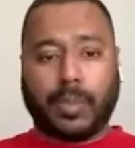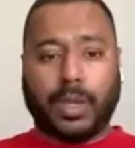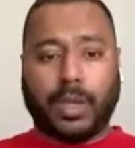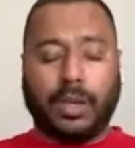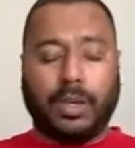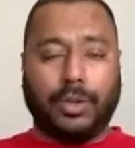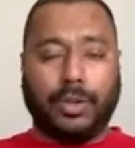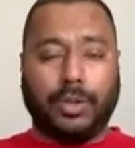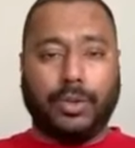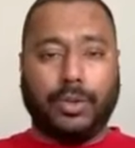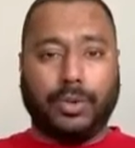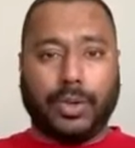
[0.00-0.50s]

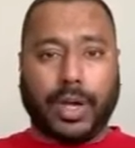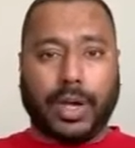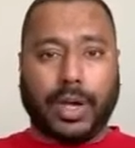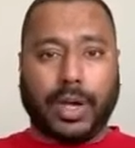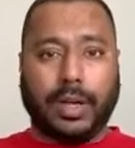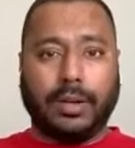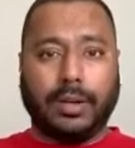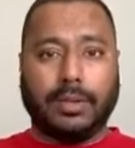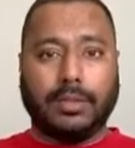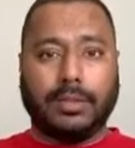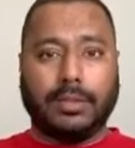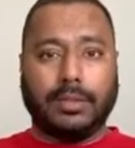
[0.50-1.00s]
you
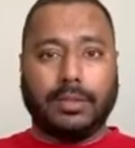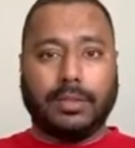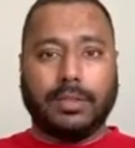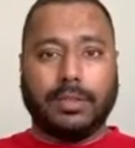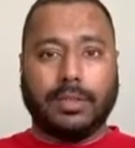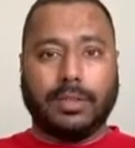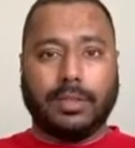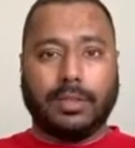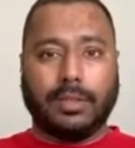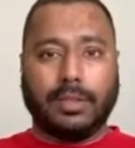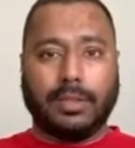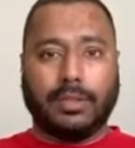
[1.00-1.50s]
can
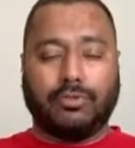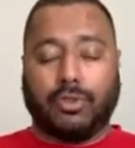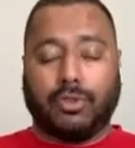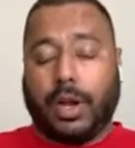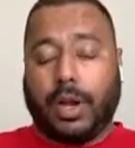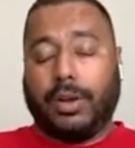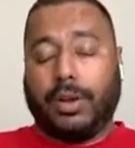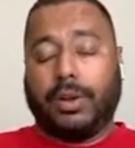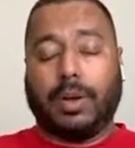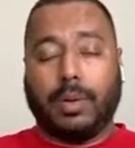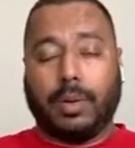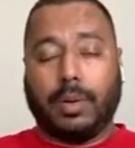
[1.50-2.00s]
try
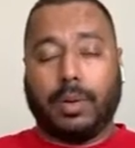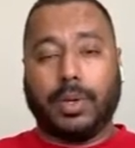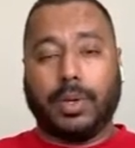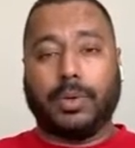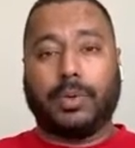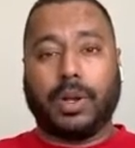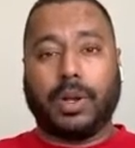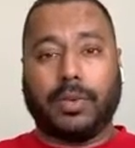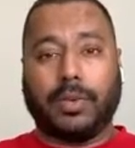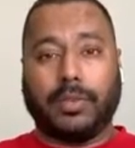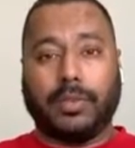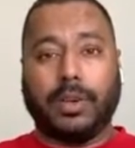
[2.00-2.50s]
to come up with
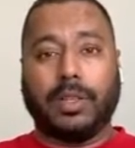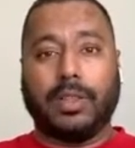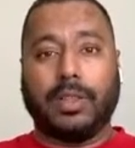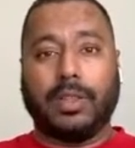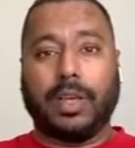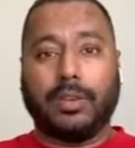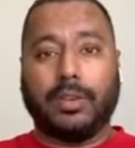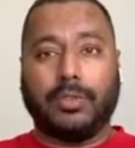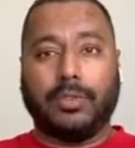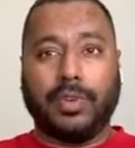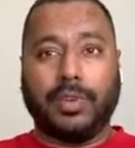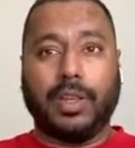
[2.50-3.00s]
whatever
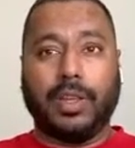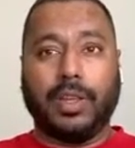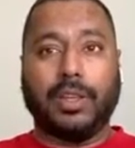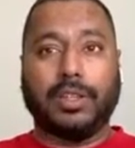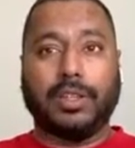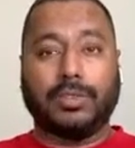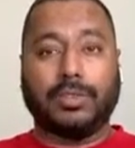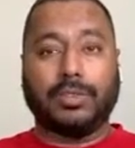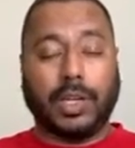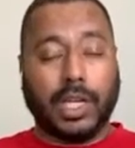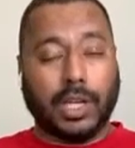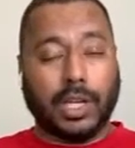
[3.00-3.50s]
that you feel
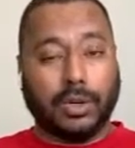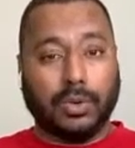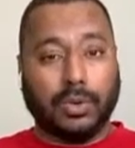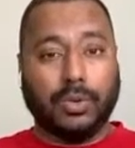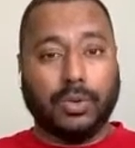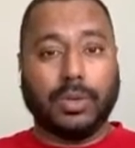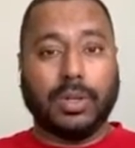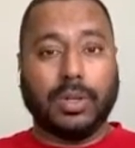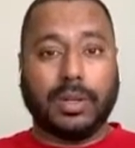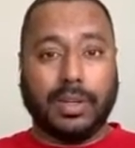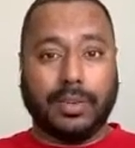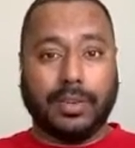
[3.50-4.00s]
is really
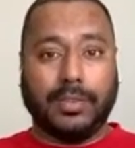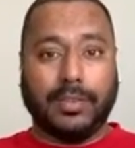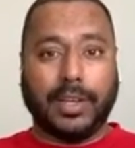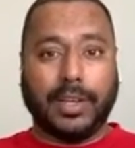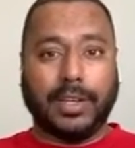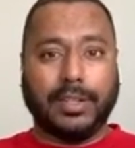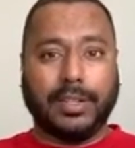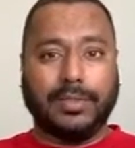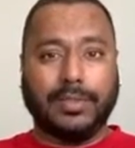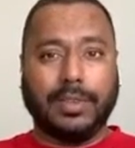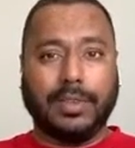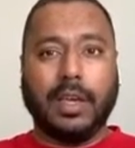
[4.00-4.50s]
cool and
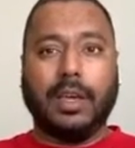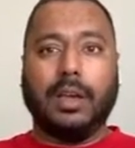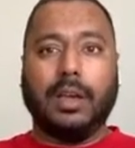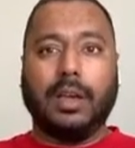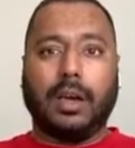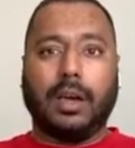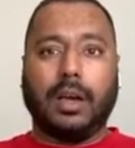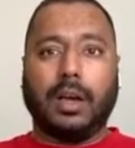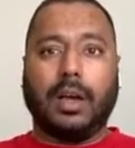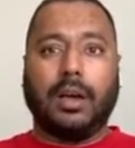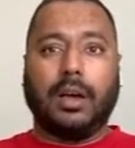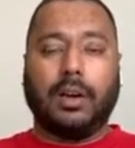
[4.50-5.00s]
innovative.
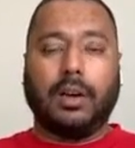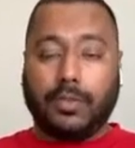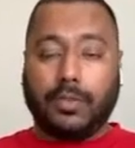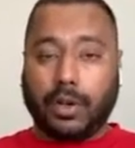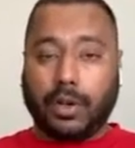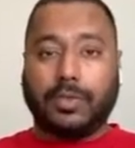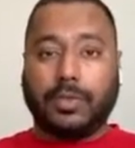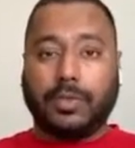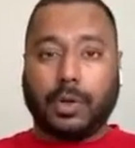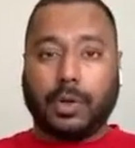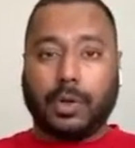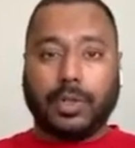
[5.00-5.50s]
Of
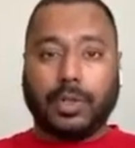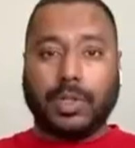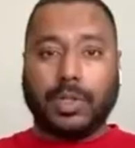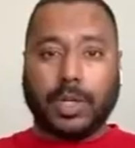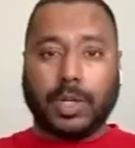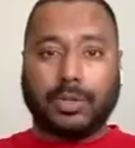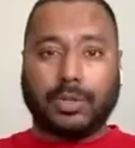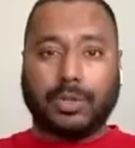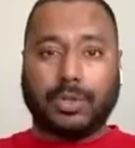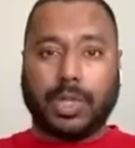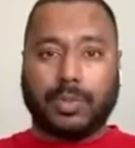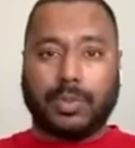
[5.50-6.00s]
course, we always
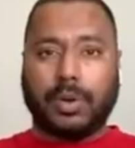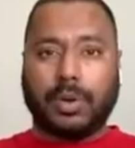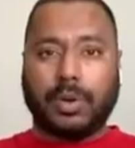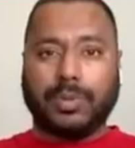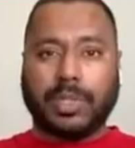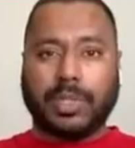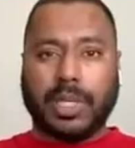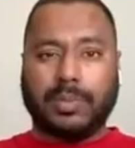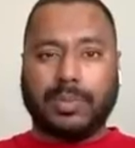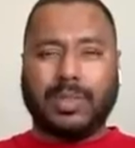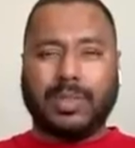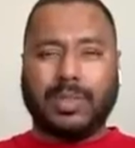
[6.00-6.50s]
make sure the problem
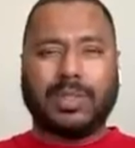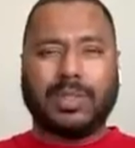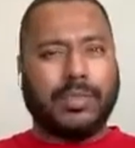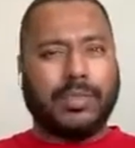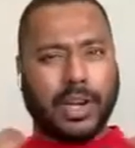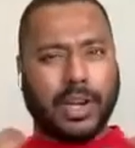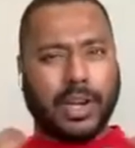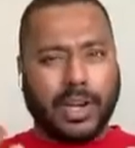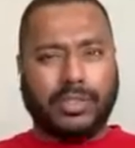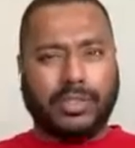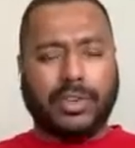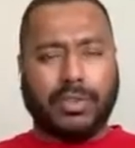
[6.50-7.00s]
statements are
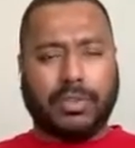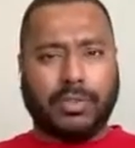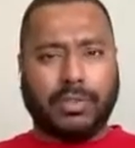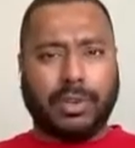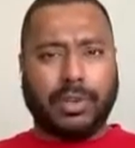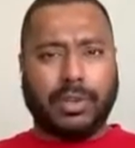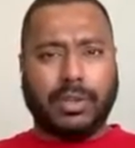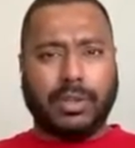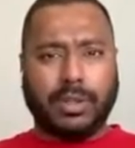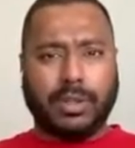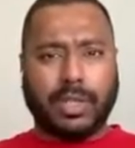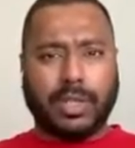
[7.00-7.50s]
very
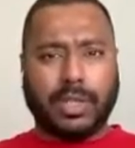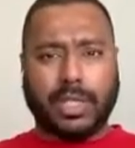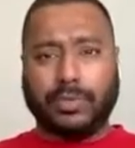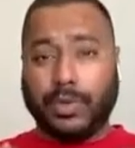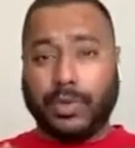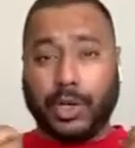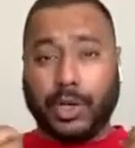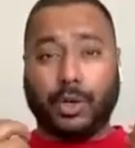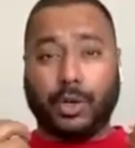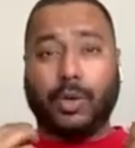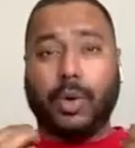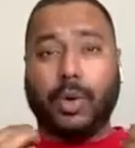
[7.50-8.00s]
general because
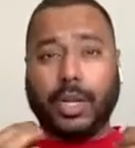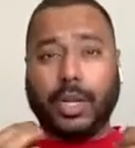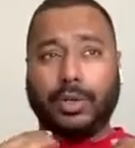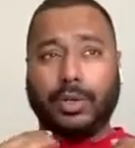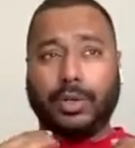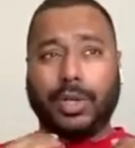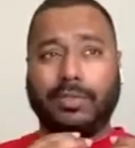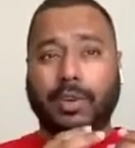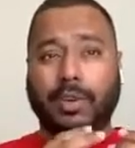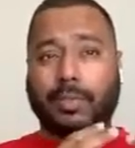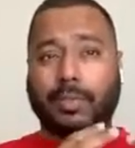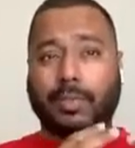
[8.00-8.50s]
we don't want to
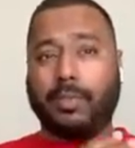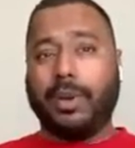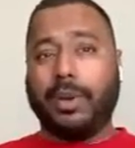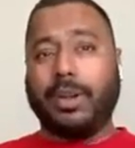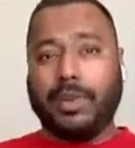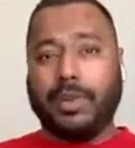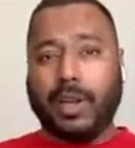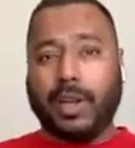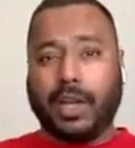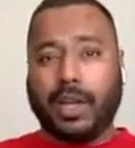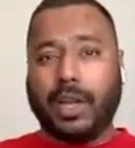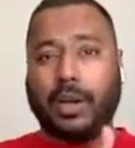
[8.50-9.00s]
give a
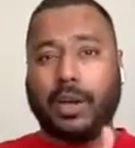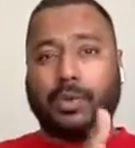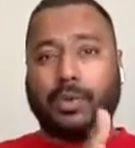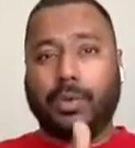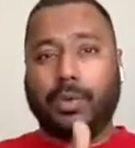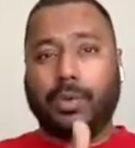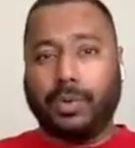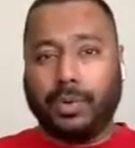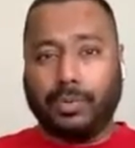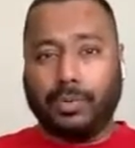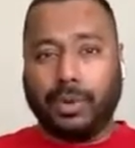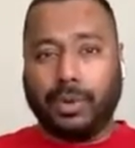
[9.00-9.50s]
brief like how we
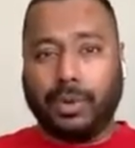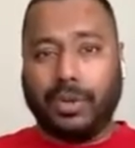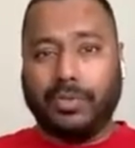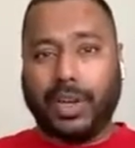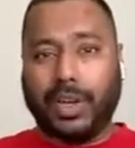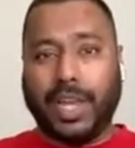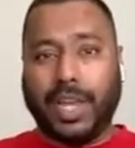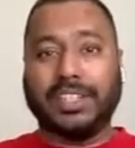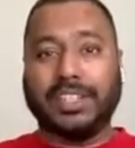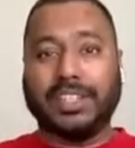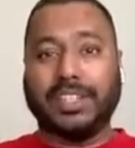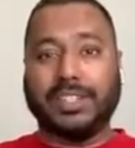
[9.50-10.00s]
would brief an
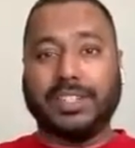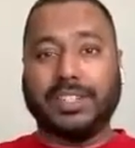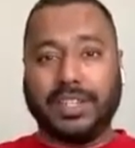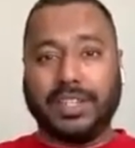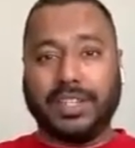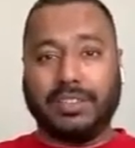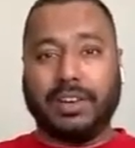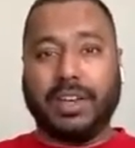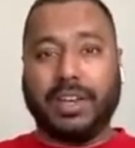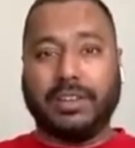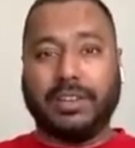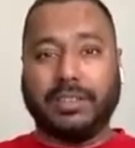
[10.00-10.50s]
agency,
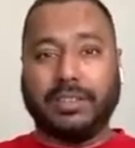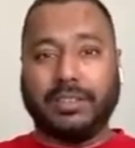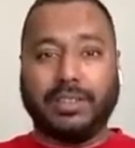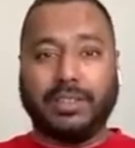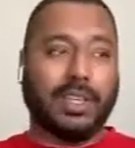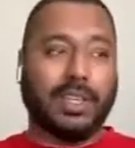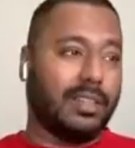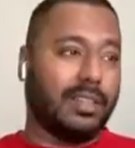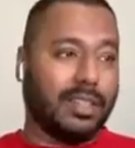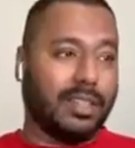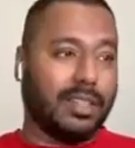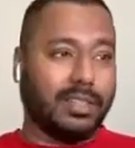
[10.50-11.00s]
right?
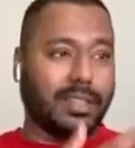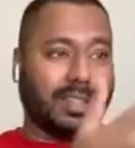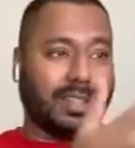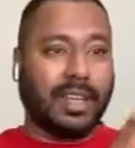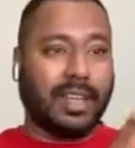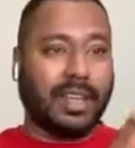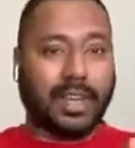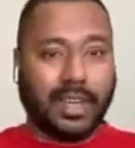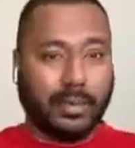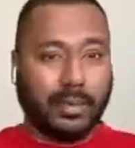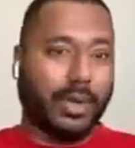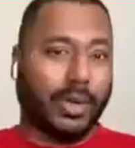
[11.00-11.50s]
Say this is
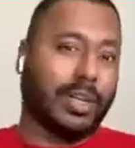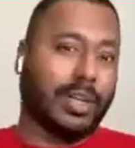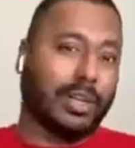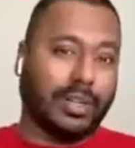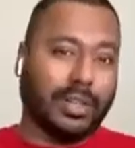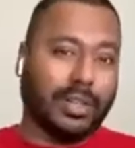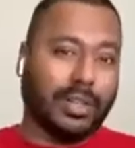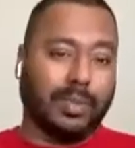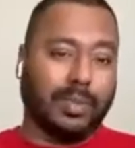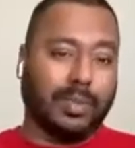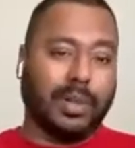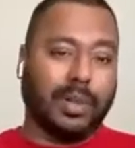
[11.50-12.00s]
exactly what you
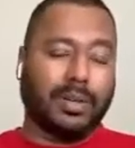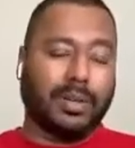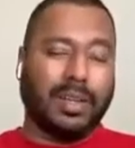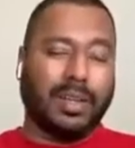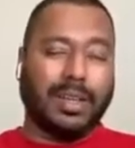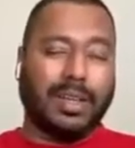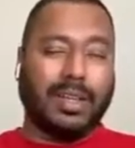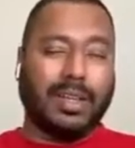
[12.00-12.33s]
need to build.